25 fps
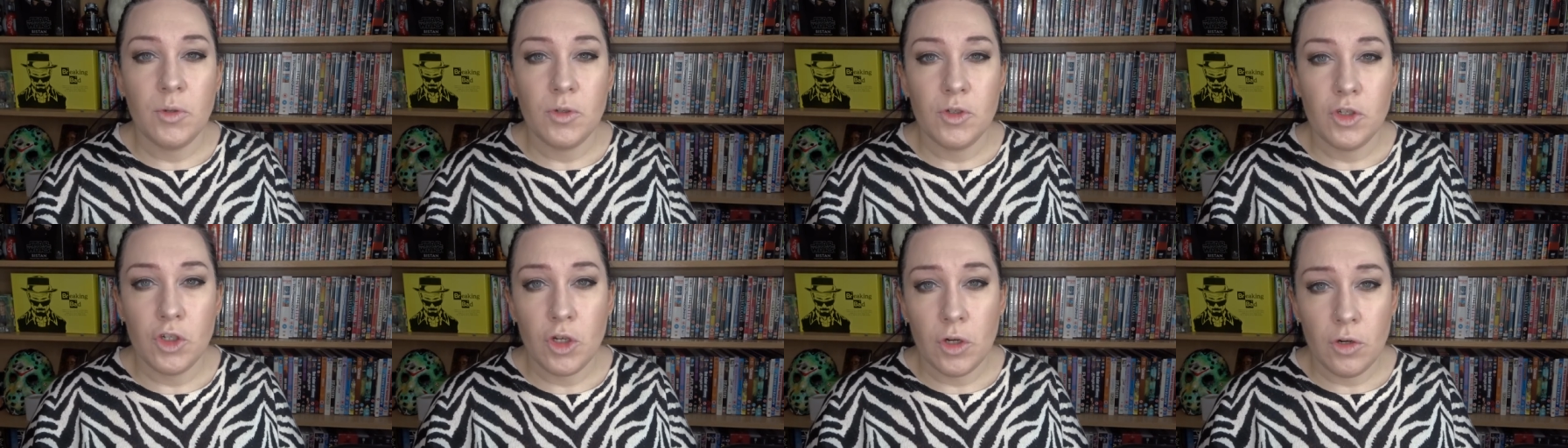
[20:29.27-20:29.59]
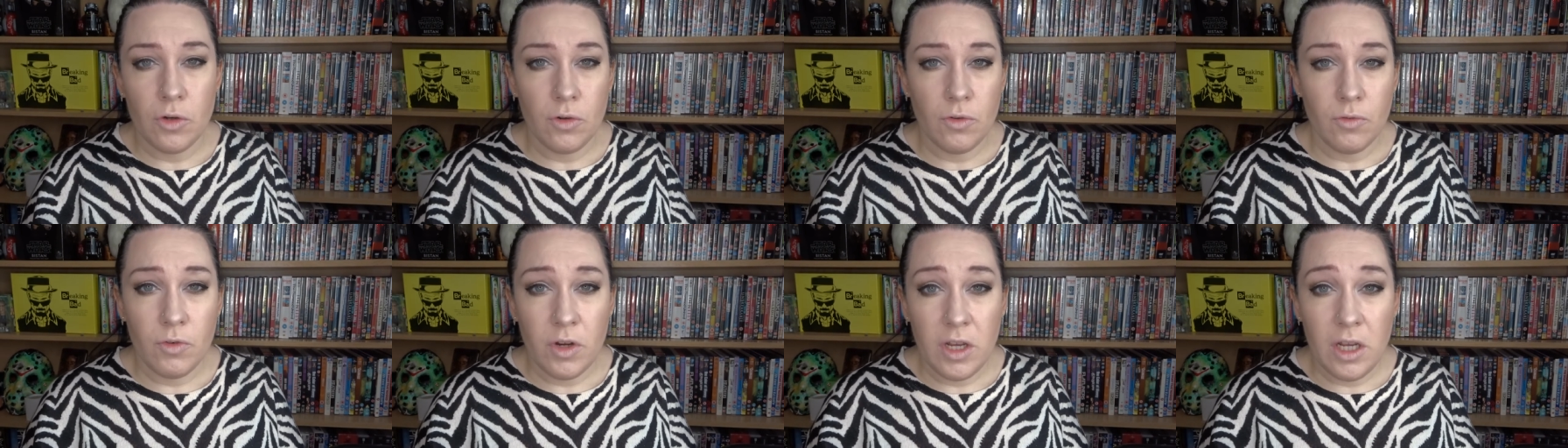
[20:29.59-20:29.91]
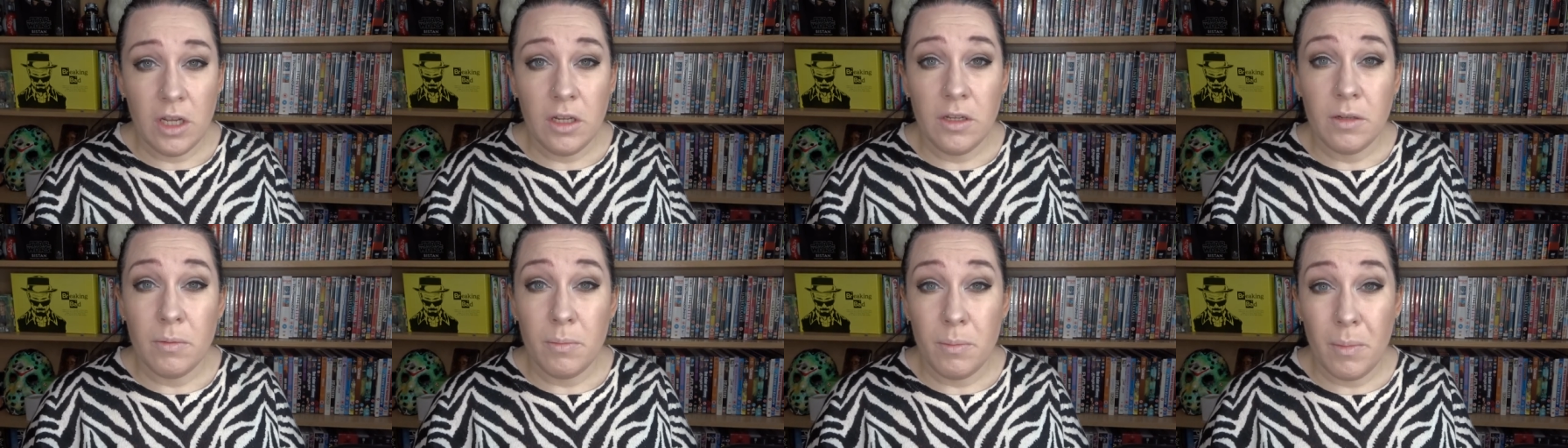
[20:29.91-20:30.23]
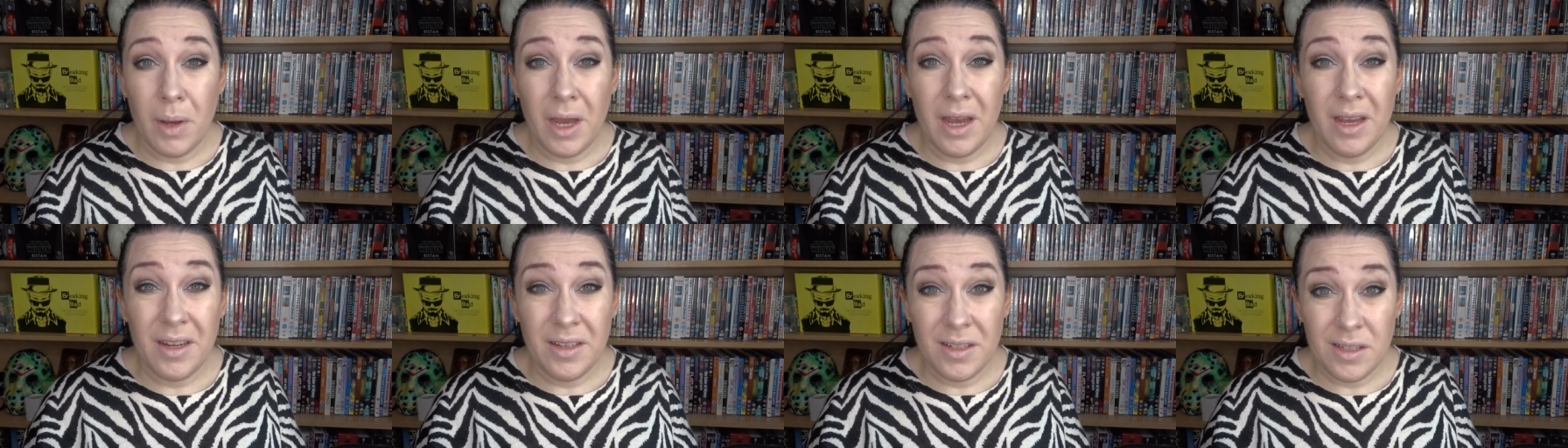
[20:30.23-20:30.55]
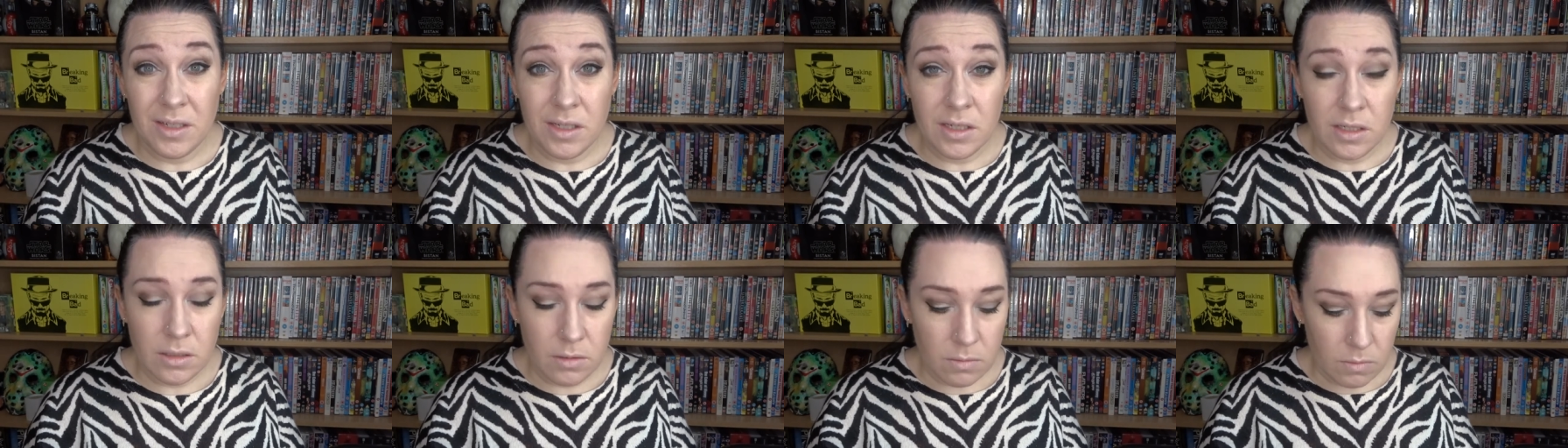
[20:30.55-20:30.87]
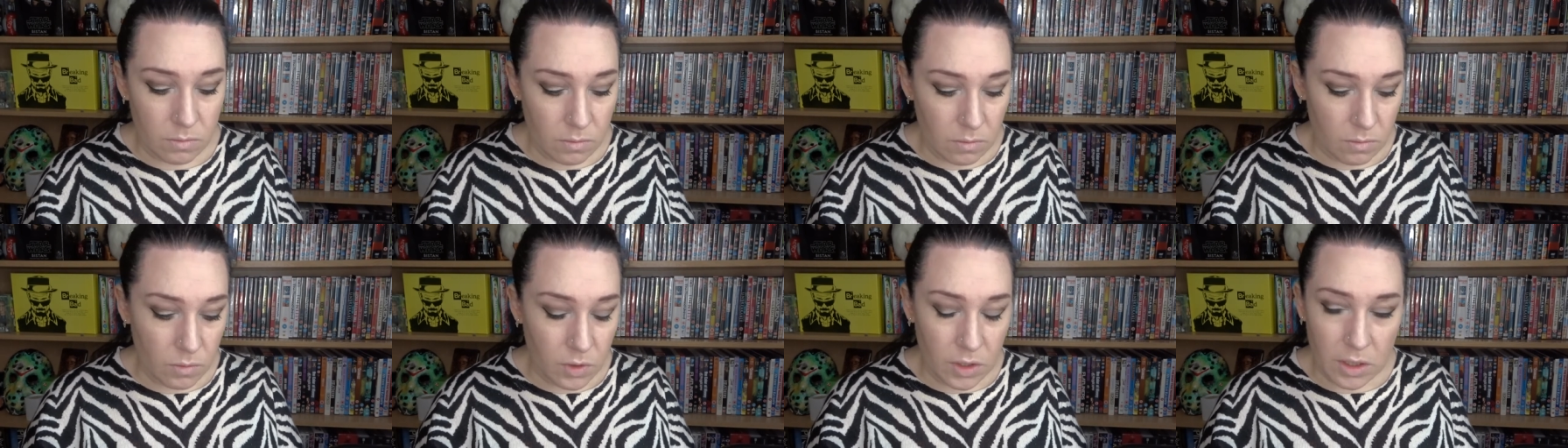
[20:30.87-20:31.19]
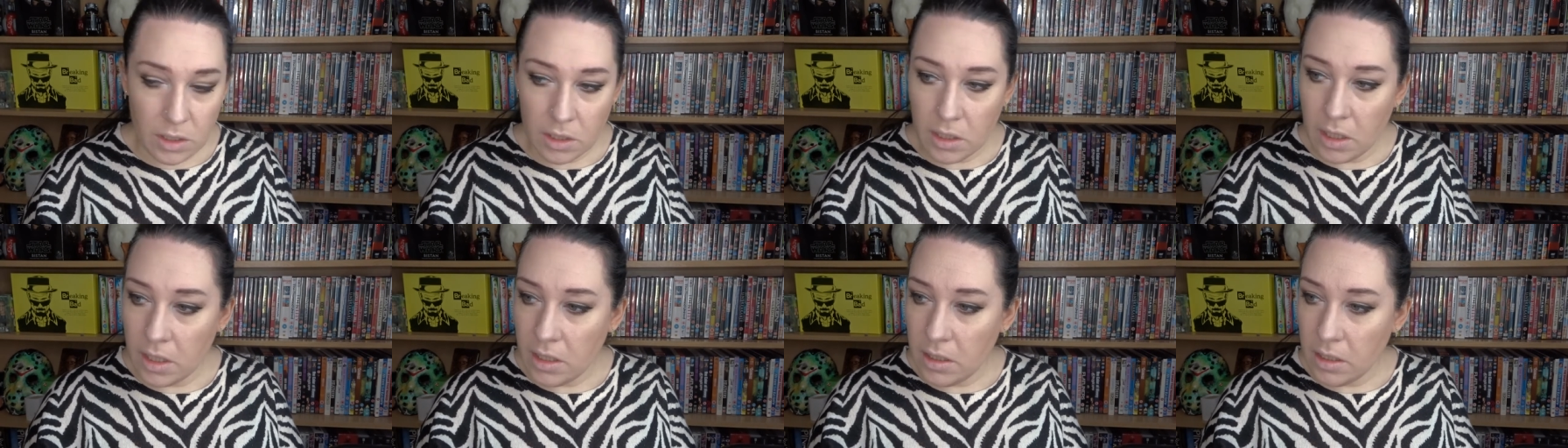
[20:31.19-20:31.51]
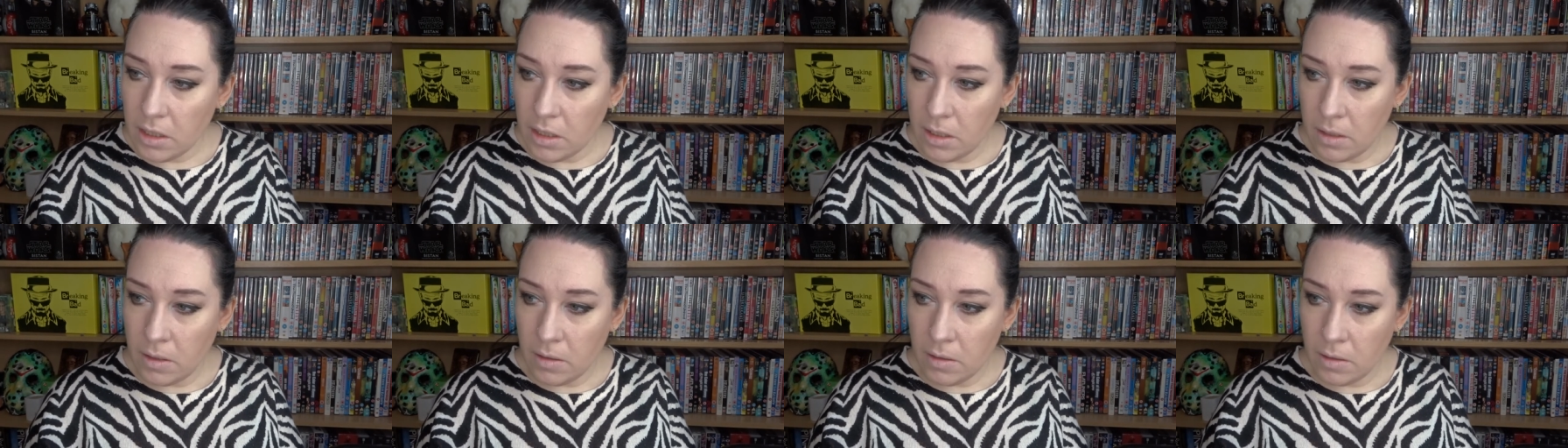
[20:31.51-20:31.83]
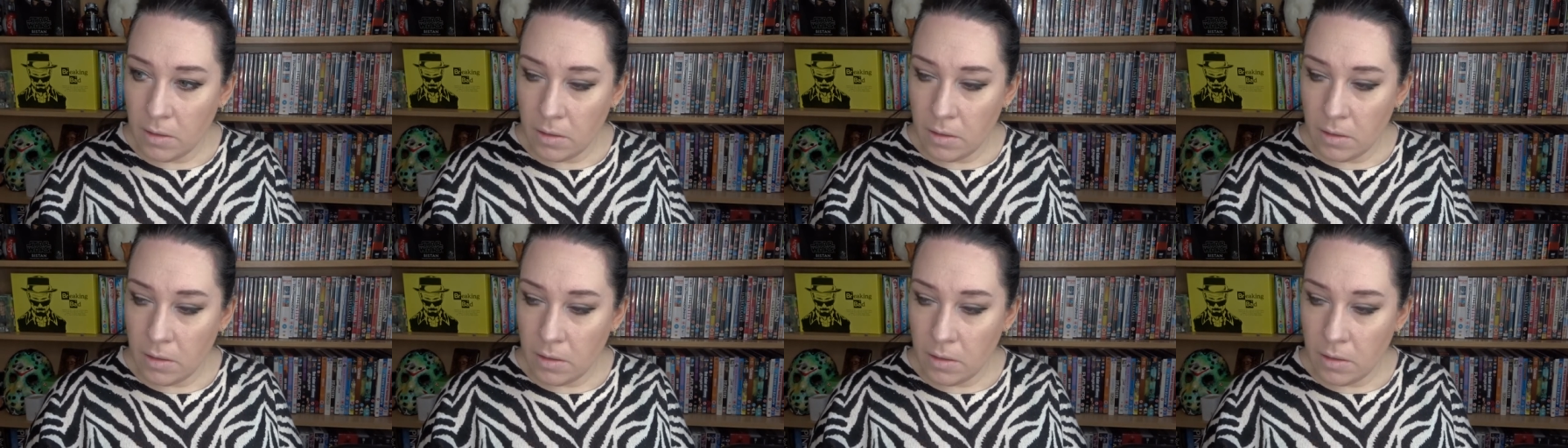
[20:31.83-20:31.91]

or dark red. Matte is what I like.